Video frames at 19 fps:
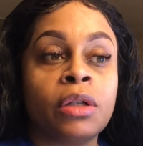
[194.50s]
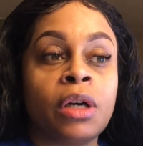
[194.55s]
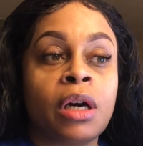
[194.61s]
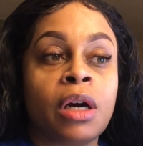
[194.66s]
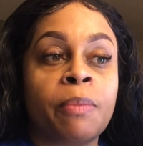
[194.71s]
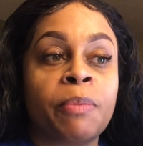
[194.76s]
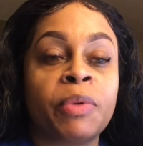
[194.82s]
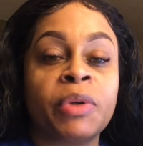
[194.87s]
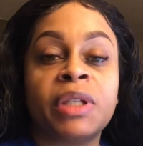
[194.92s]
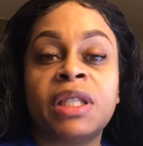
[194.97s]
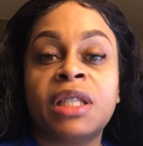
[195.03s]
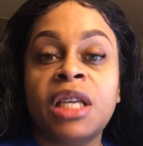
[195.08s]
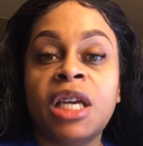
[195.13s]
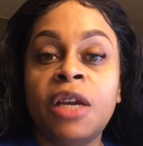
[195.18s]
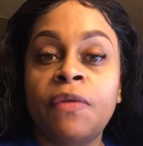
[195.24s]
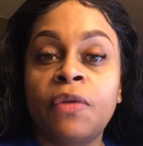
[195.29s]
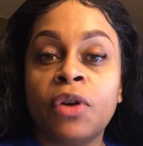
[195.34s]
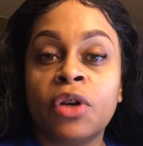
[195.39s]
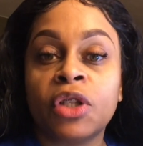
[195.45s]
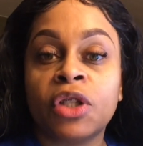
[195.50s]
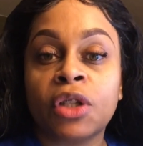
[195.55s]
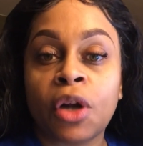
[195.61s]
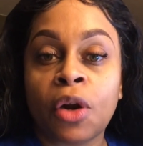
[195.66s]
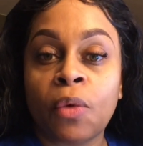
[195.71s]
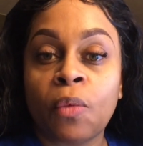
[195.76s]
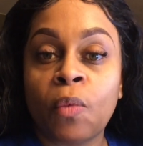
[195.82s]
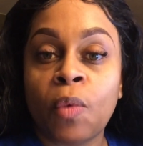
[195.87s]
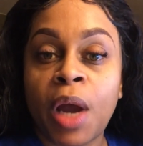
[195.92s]
perceive you a
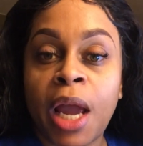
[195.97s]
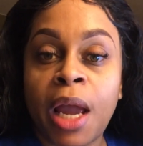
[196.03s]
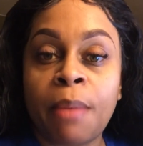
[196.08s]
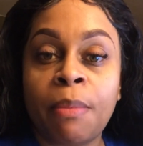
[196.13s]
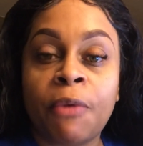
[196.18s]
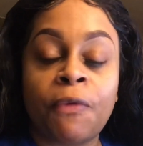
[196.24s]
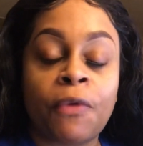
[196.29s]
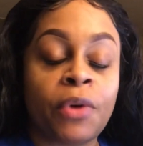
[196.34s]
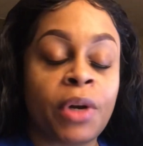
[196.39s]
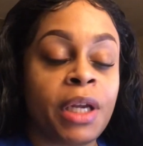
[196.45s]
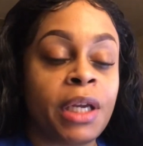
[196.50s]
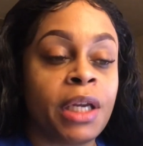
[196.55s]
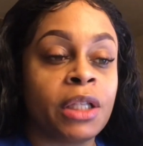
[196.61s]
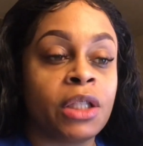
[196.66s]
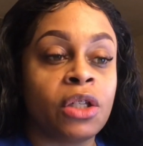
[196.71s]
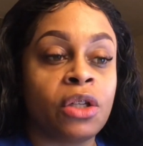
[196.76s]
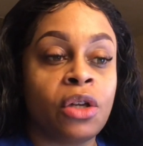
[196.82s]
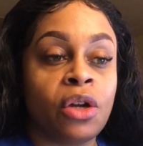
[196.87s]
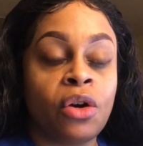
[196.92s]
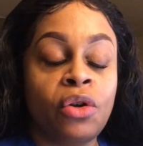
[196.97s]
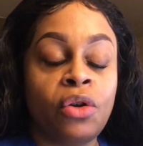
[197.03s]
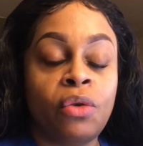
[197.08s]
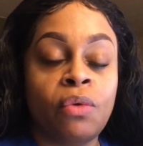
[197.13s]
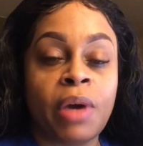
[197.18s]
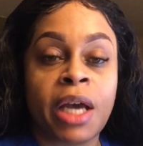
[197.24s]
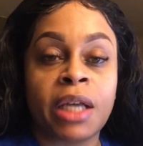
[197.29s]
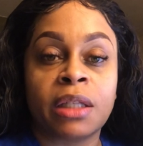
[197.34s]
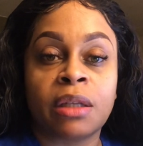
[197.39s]
certain way before they get to know
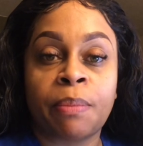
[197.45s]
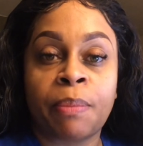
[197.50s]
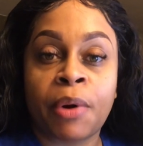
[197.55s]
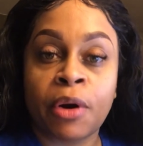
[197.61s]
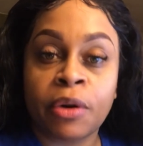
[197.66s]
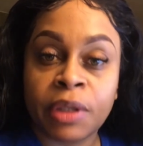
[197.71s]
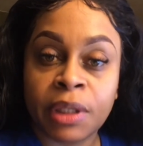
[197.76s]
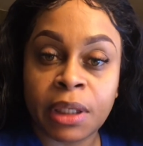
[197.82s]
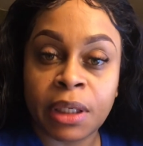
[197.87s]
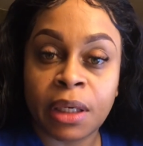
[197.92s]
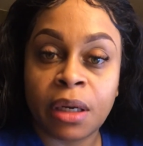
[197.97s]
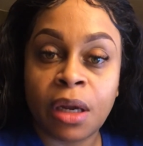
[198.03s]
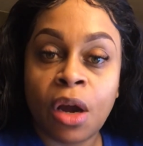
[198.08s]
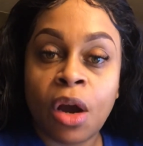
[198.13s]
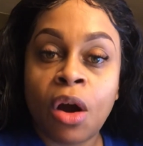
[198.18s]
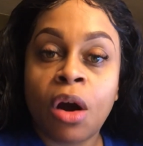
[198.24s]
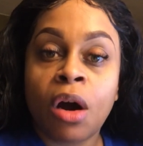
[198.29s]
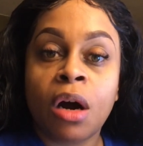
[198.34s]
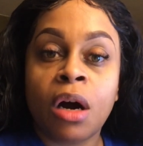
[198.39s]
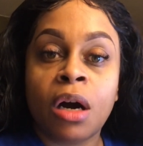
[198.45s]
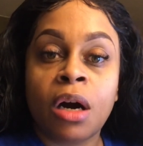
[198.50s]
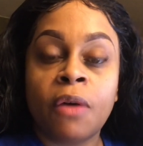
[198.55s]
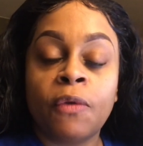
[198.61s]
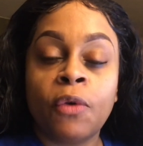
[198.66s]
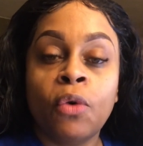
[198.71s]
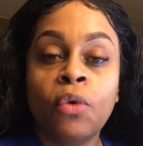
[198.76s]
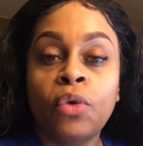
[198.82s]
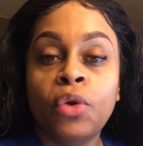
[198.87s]
you as a person
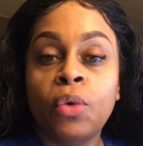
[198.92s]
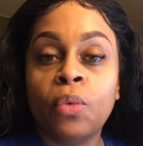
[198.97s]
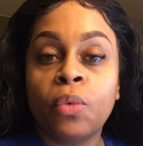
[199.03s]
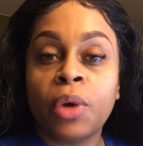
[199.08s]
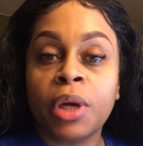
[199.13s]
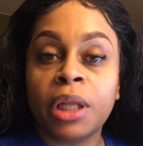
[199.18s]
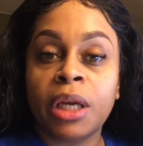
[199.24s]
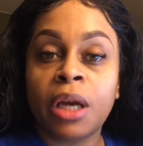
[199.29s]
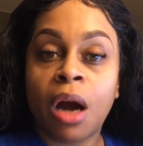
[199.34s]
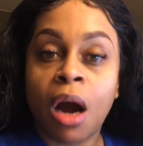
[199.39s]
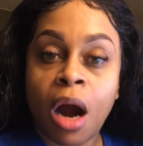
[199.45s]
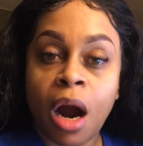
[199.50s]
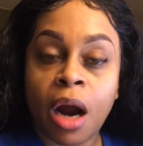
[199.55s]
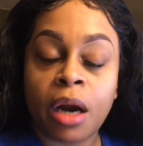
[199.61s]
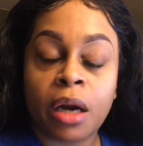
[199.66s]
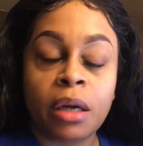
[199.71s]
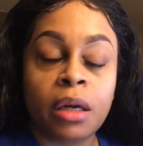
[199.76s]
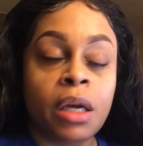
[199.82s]
of who you really are.